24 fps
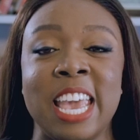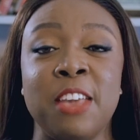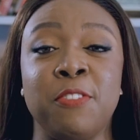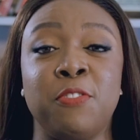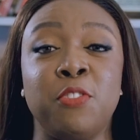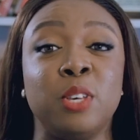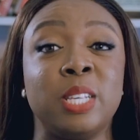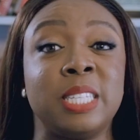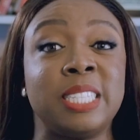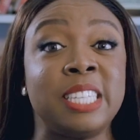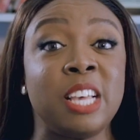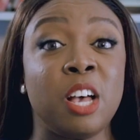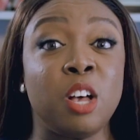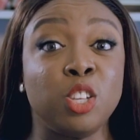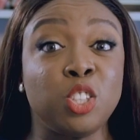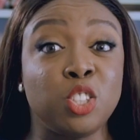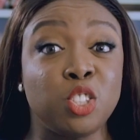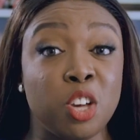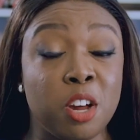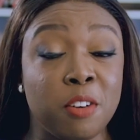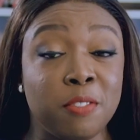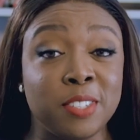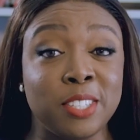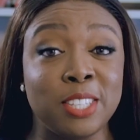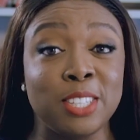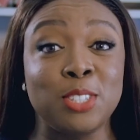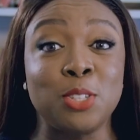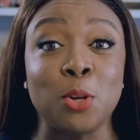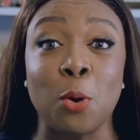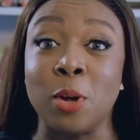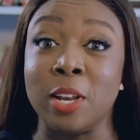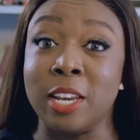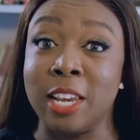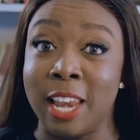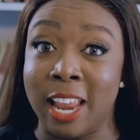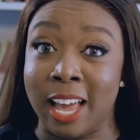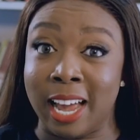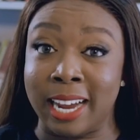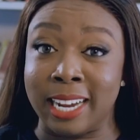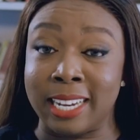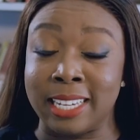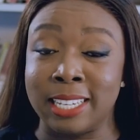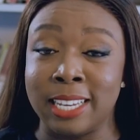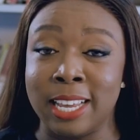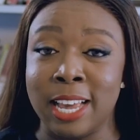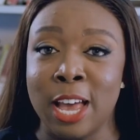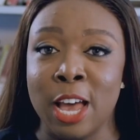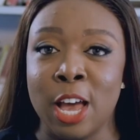If you sell services
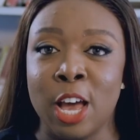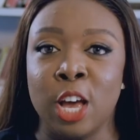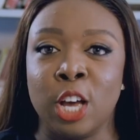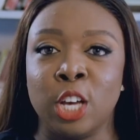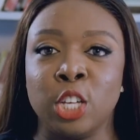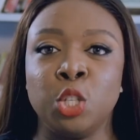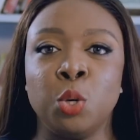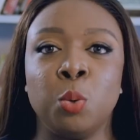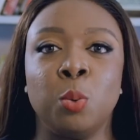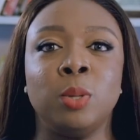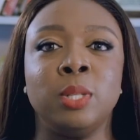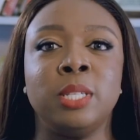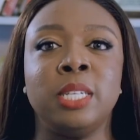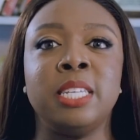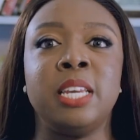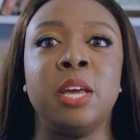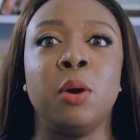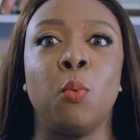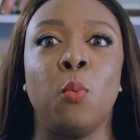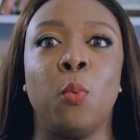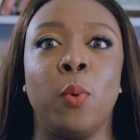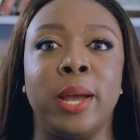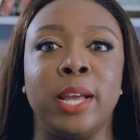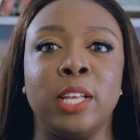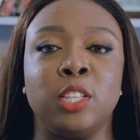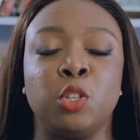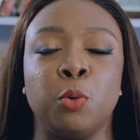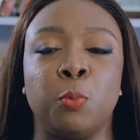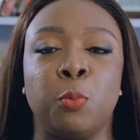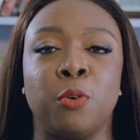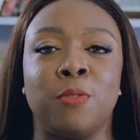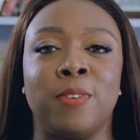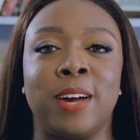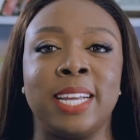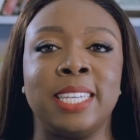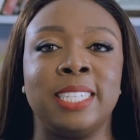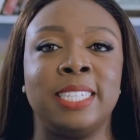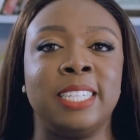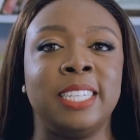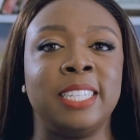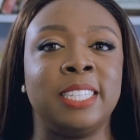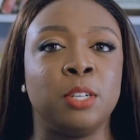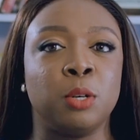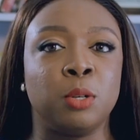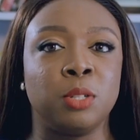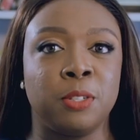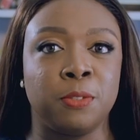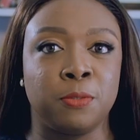online, you will need a way to provide
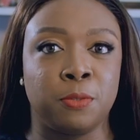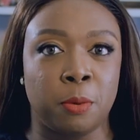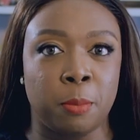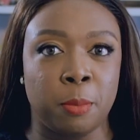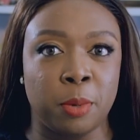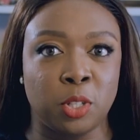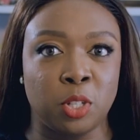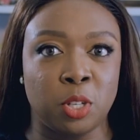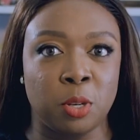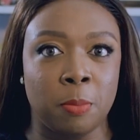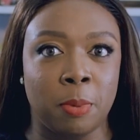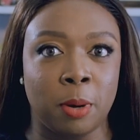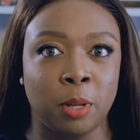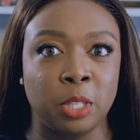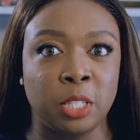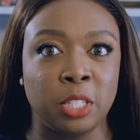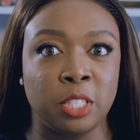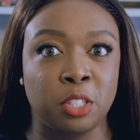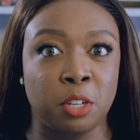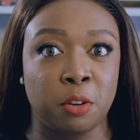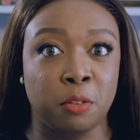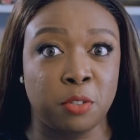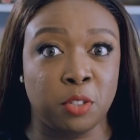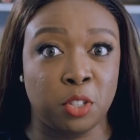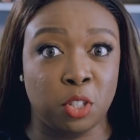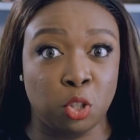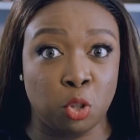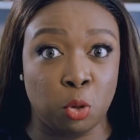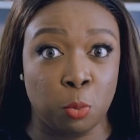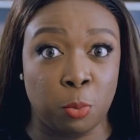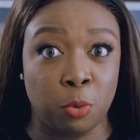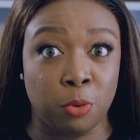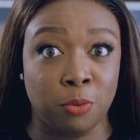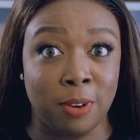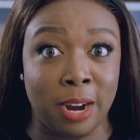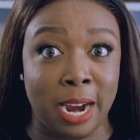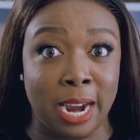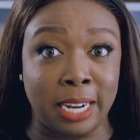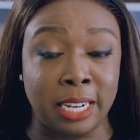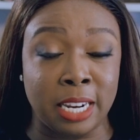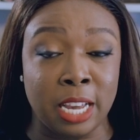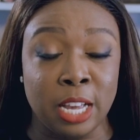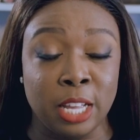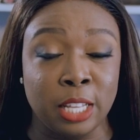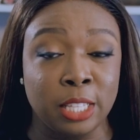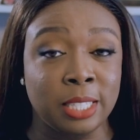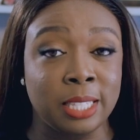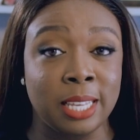detailed information about the services you provide
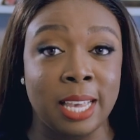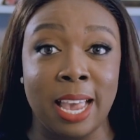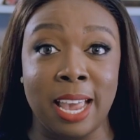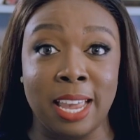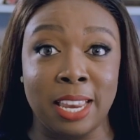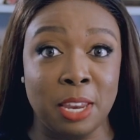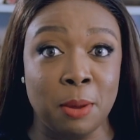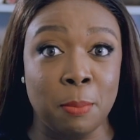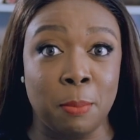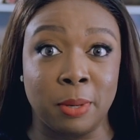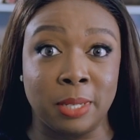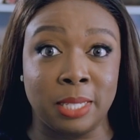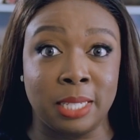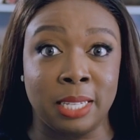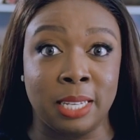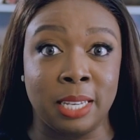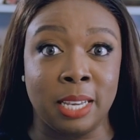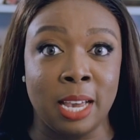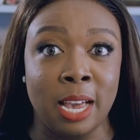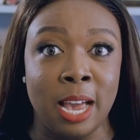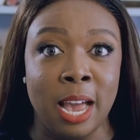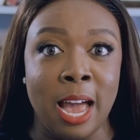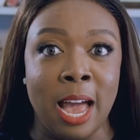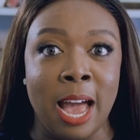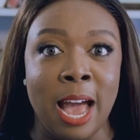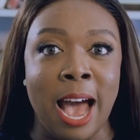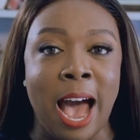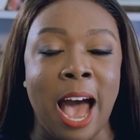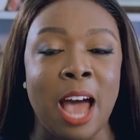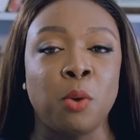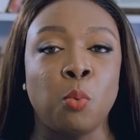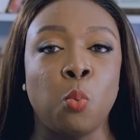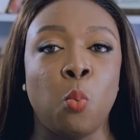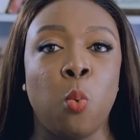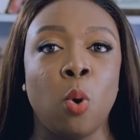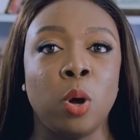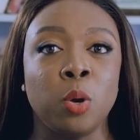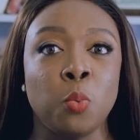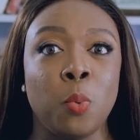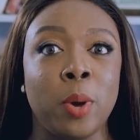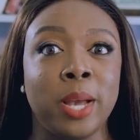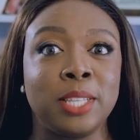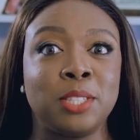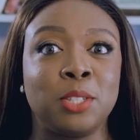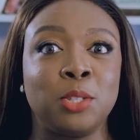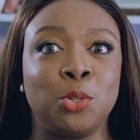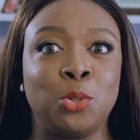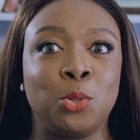to anybody. And one
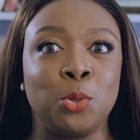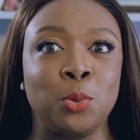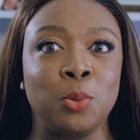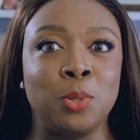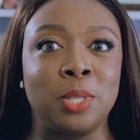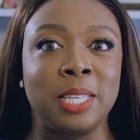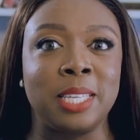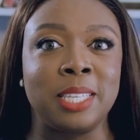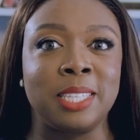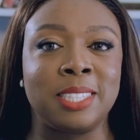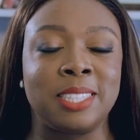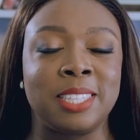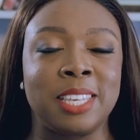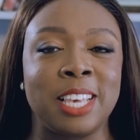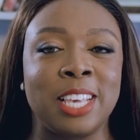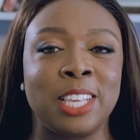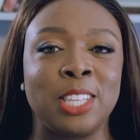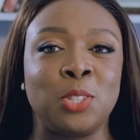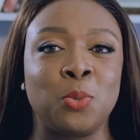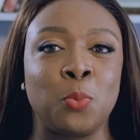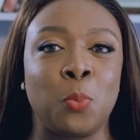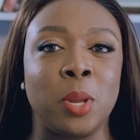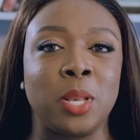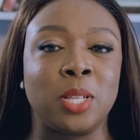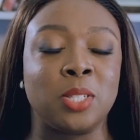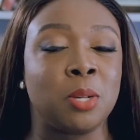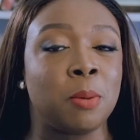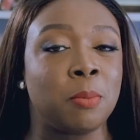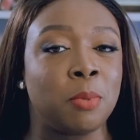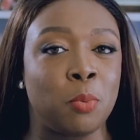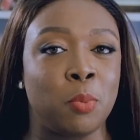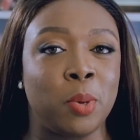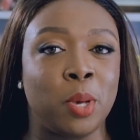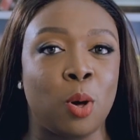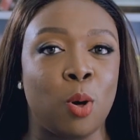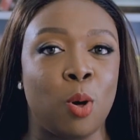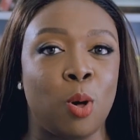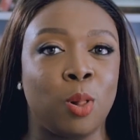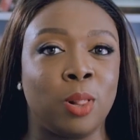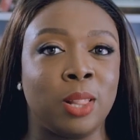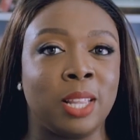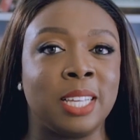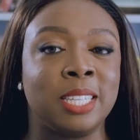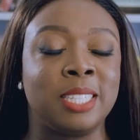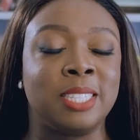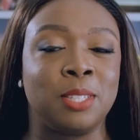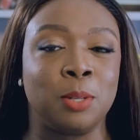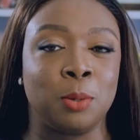way to do this is with something we call
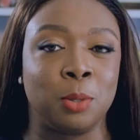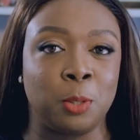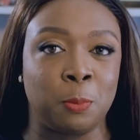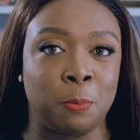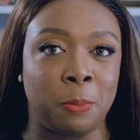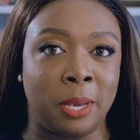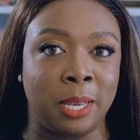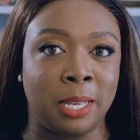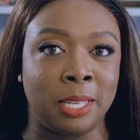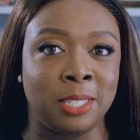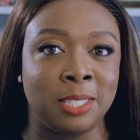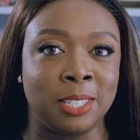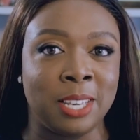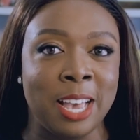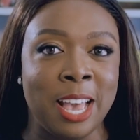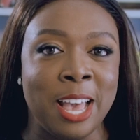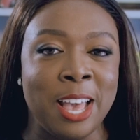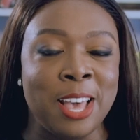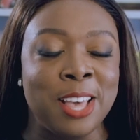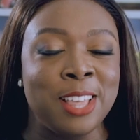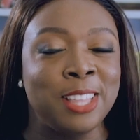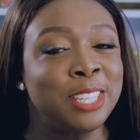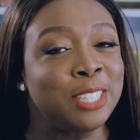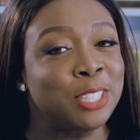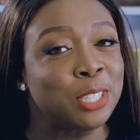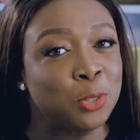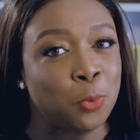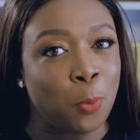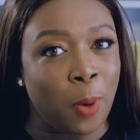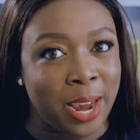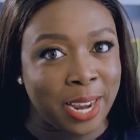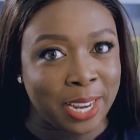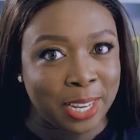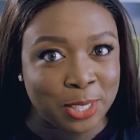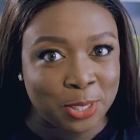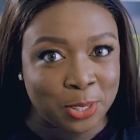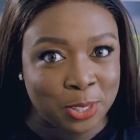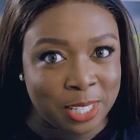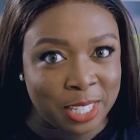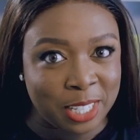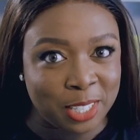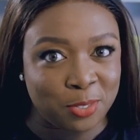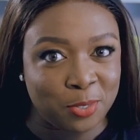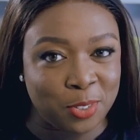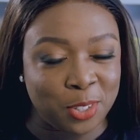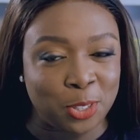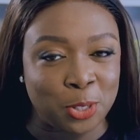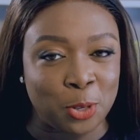a sales page. This is why in
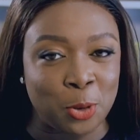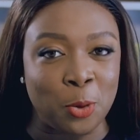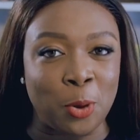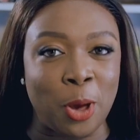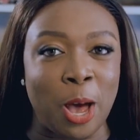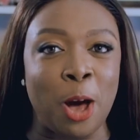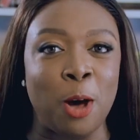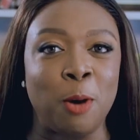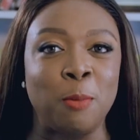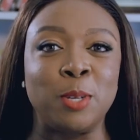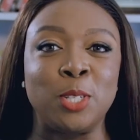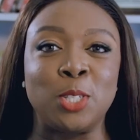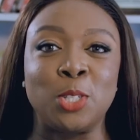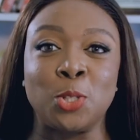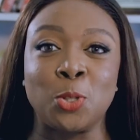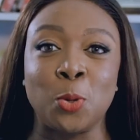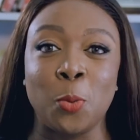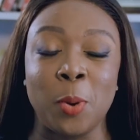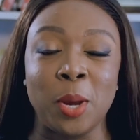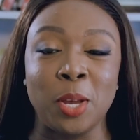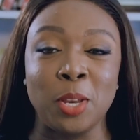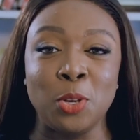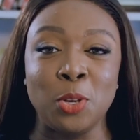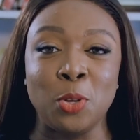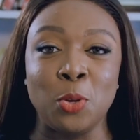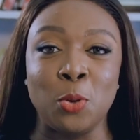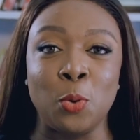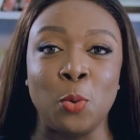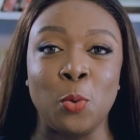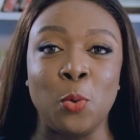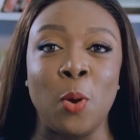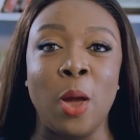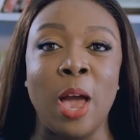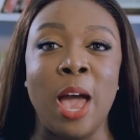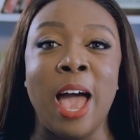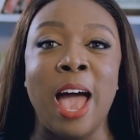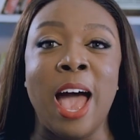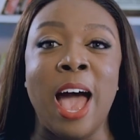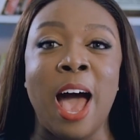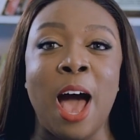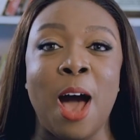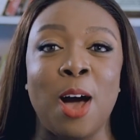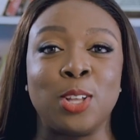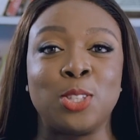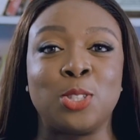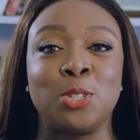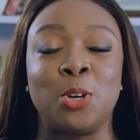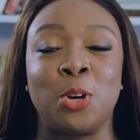today's video, I'll be showing you
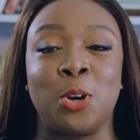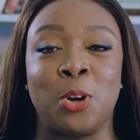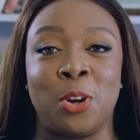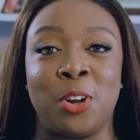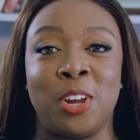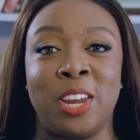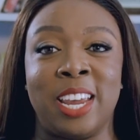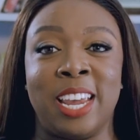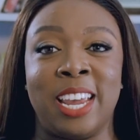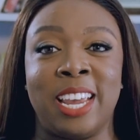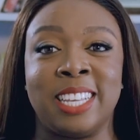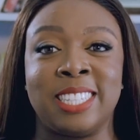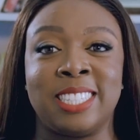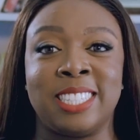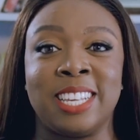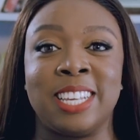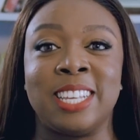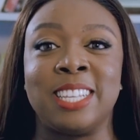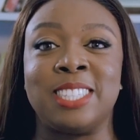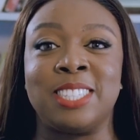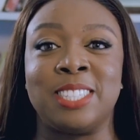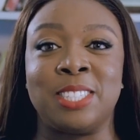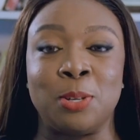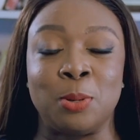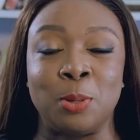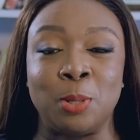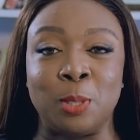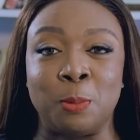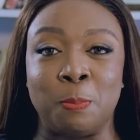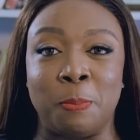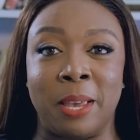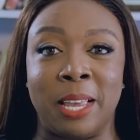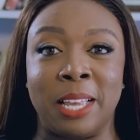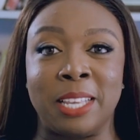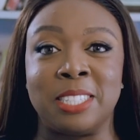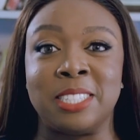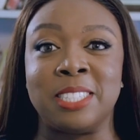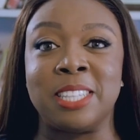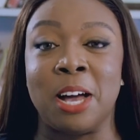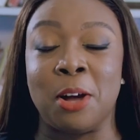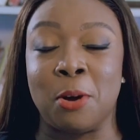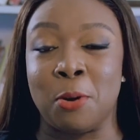how to create a sales page that